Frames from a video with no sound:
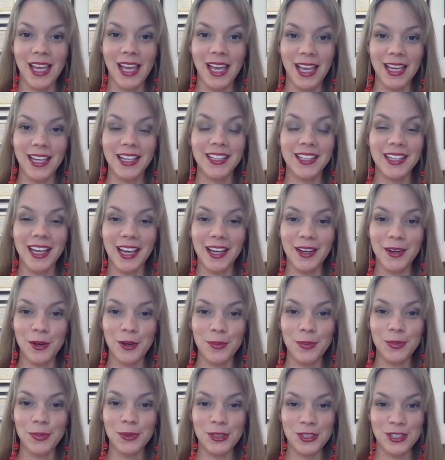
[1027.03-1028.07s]
and I
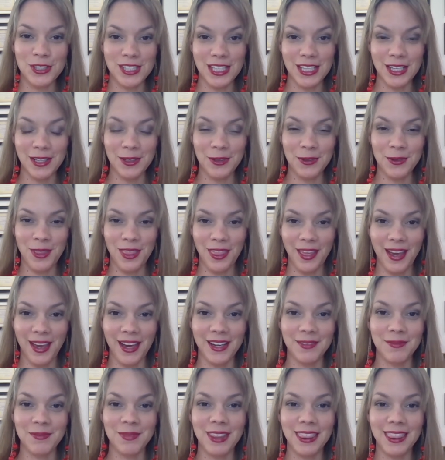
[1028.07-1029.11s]
hope to see you there.